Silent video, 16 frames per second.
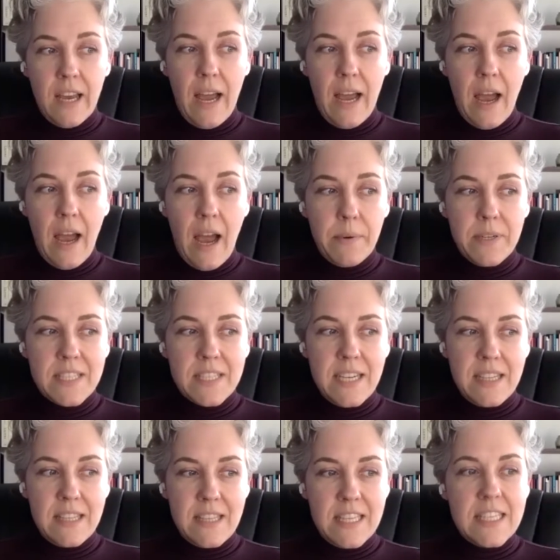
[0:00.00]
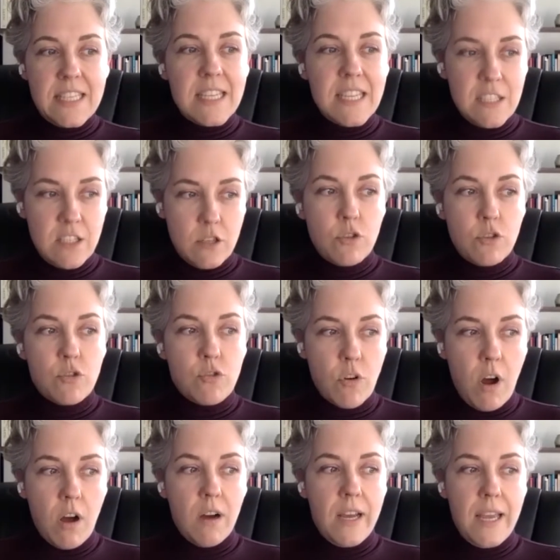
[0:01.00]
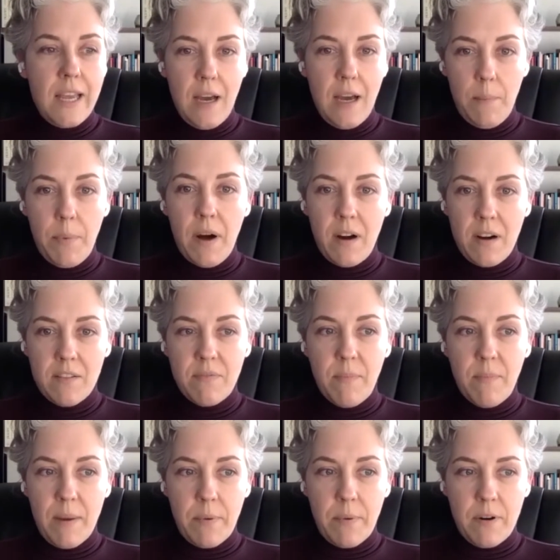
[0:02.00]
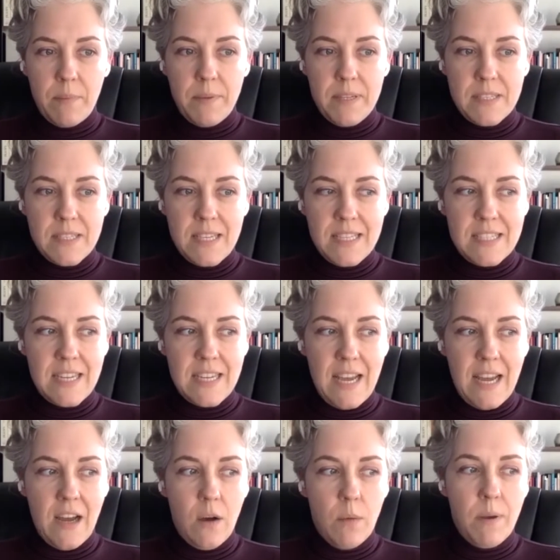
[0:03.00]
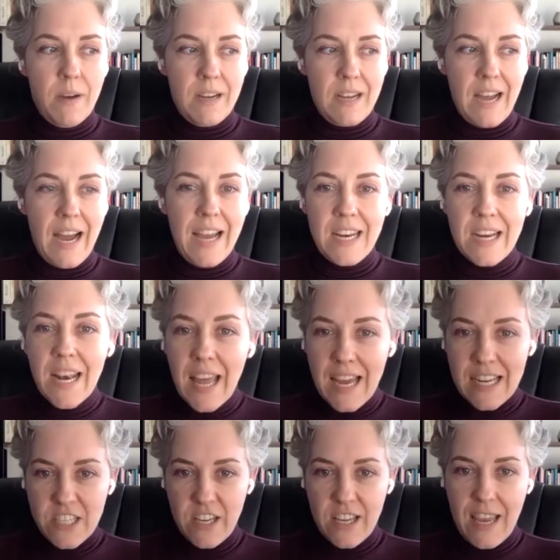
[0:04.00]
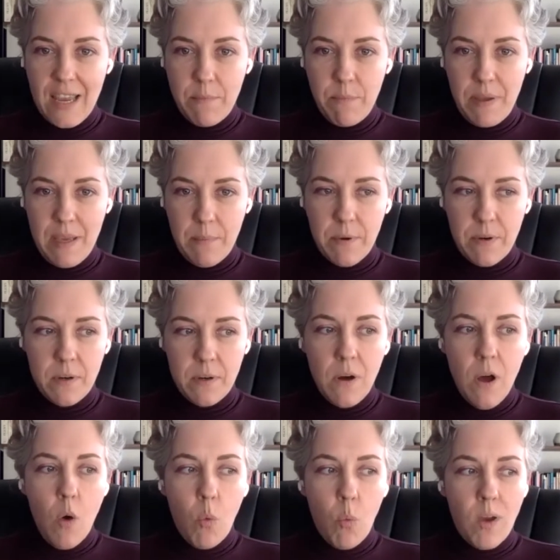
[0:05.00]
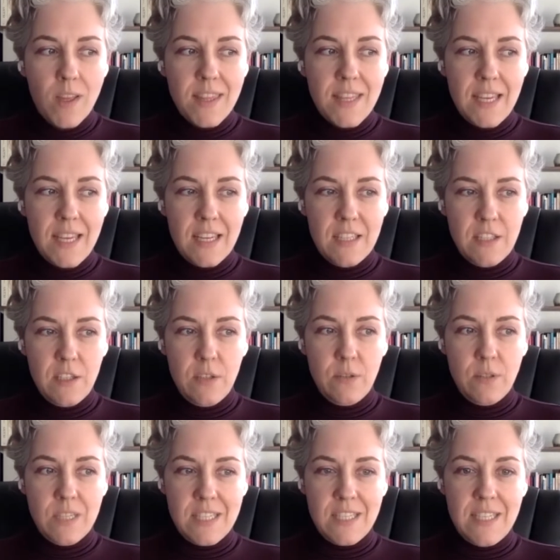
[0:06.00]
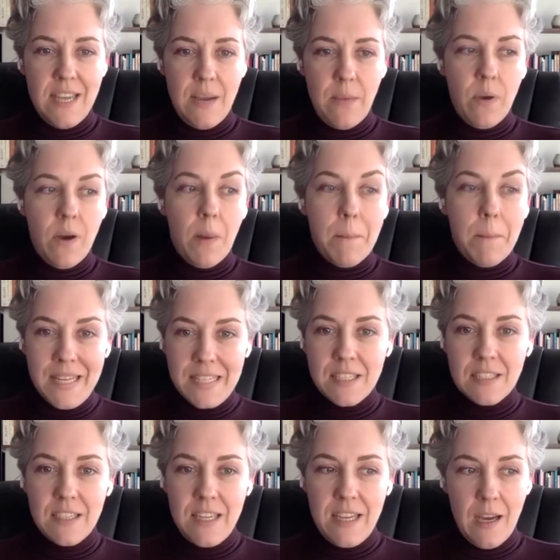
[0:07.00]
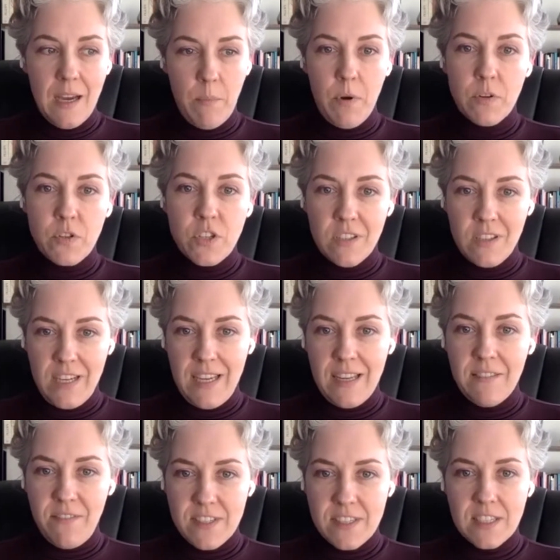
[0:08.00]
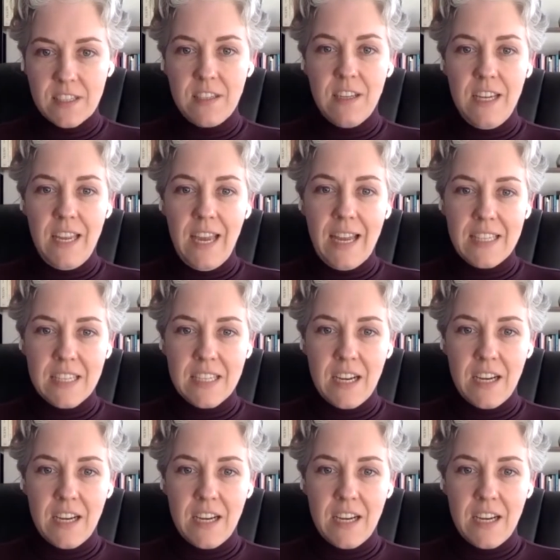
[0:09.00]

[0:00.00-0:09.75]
I, I would say this is strongly a part of my purpose is to help guide and educate people what they can do to stay well mentally, emotionally, and physically, and to